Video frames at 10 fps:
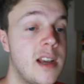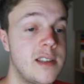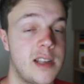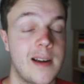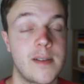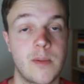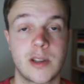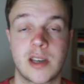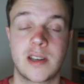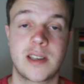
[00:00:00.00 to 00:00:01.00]
So definitely want
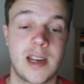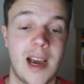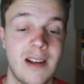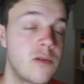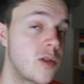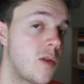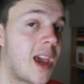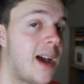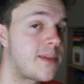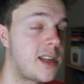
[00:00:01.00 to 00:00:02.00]
to consider. And also
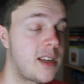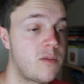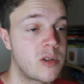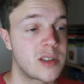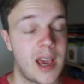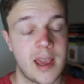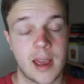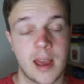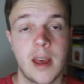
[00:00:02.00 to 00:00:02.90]
captain, he was getting